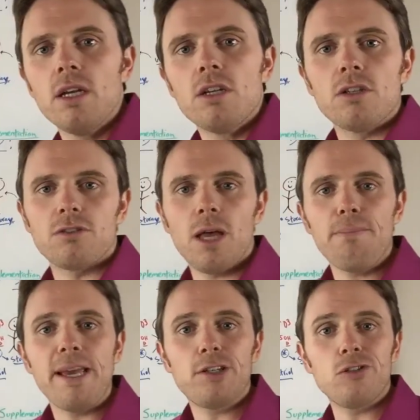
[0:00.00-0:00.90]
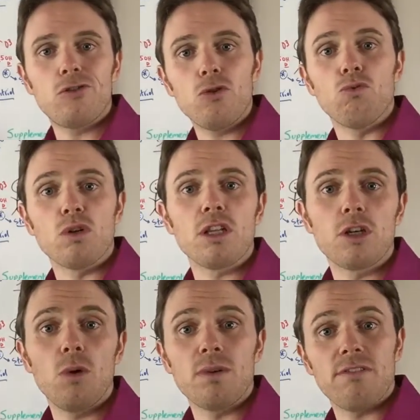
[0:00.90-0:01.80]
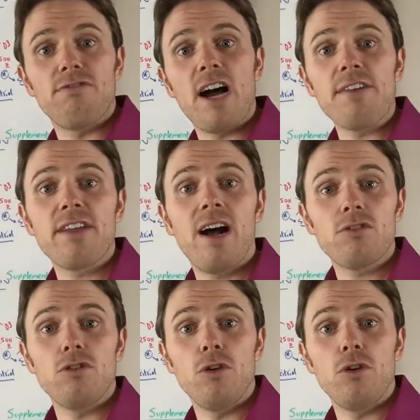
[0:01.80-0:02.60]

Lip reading: So some patients do really good with the 5,000